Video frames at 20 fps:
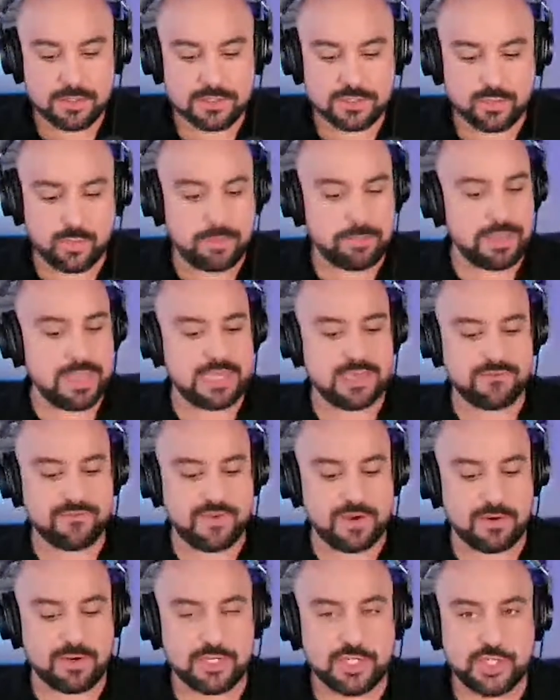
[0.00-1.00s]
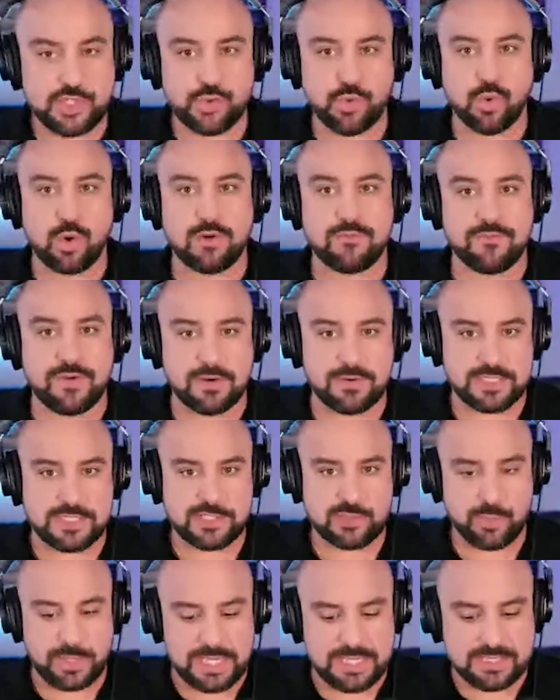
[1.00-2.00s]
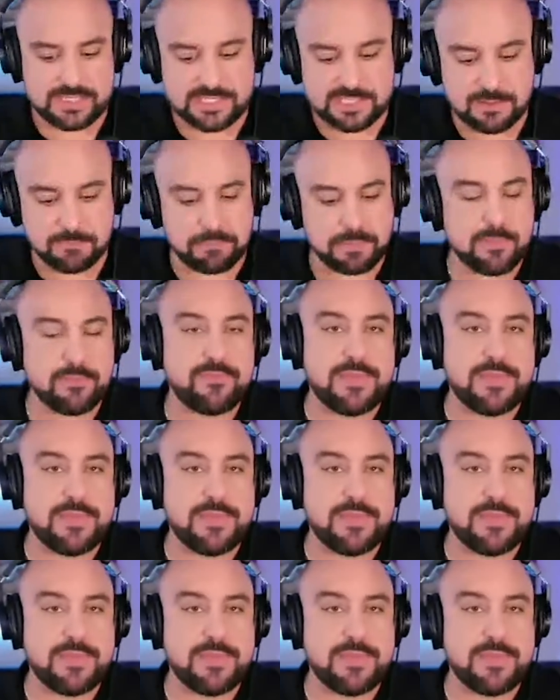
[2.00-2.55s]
So we make it very short, very sweet, simple.